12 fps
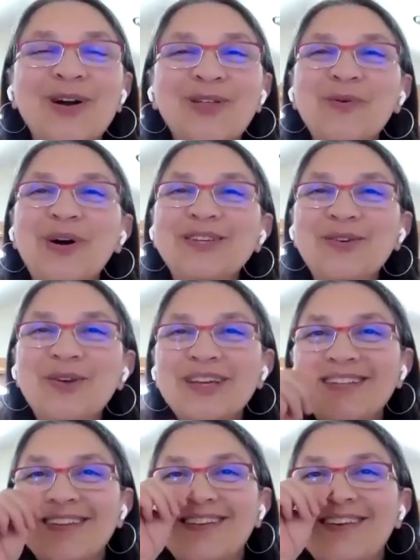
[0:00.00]
Otherwise,
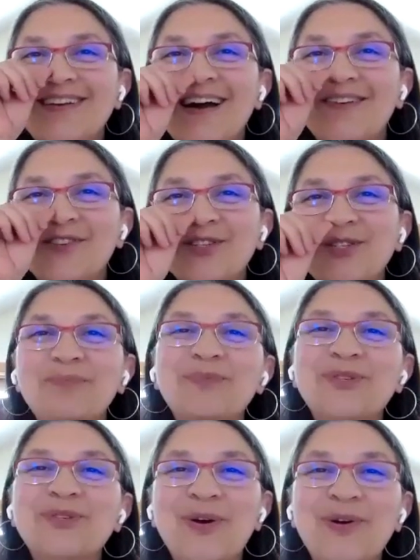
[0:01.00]
you kind of just
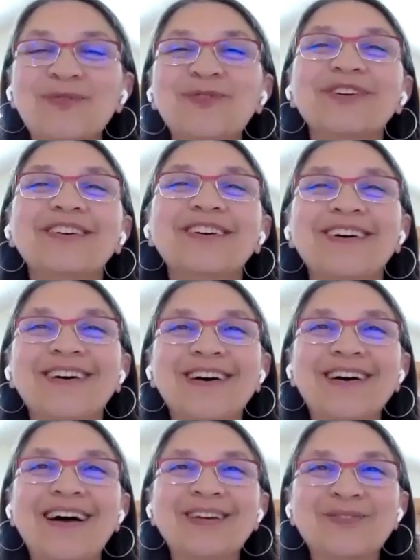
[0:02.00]
observe
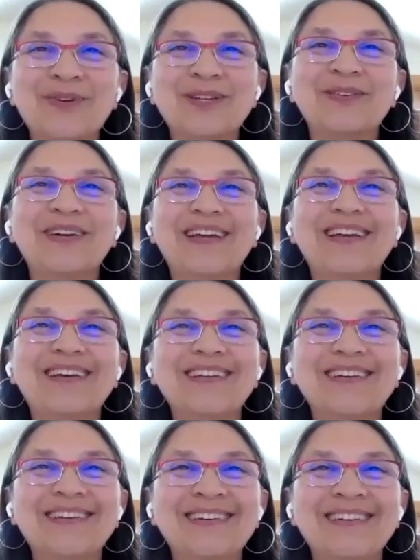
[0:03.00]
as we're doing
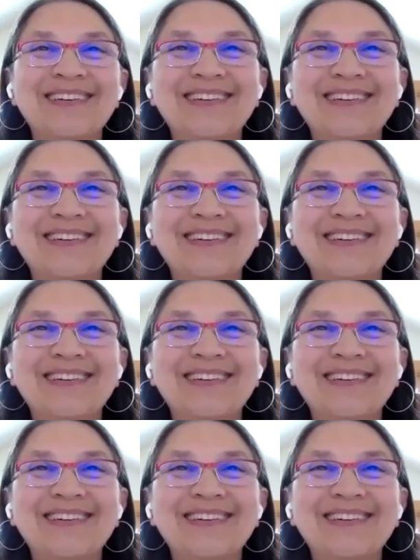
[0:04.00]
it.